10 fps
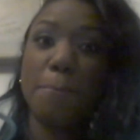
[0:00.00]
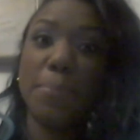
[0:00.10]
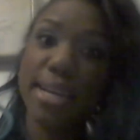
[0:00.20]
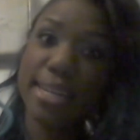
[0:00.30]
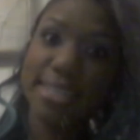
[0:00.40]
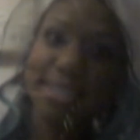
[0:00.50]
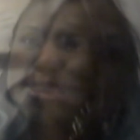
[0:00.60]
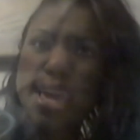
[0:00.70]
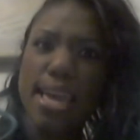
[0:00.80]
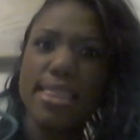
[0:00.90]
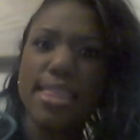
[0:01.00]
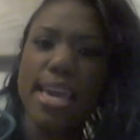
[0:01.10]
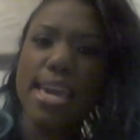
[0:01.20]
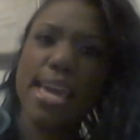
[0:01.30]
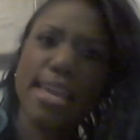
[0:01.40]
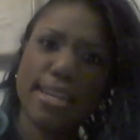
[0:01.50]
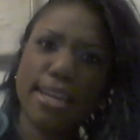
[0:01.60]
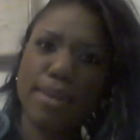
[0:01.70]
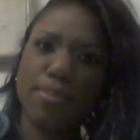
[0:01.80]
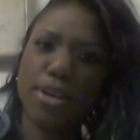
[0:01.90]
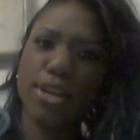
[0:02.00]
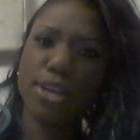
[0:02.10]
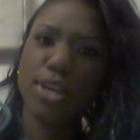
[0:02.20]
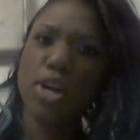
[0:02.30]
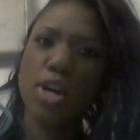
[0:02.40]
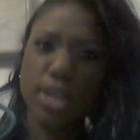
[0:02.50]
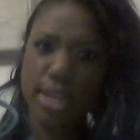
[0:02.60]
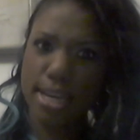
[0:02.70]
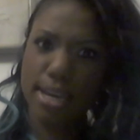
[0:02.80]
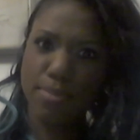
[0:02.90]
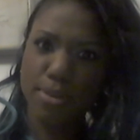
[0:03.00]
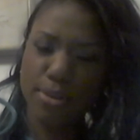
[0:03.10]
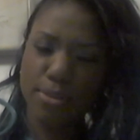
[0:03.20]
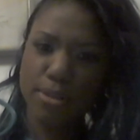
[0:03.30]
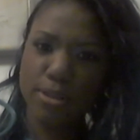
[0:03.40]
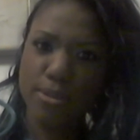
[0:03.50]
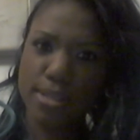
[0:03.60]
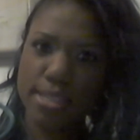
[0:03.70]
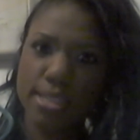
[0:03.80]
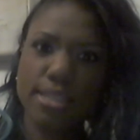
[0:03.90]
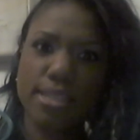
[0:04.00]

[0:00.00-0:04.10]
But then they end up hooking up, which was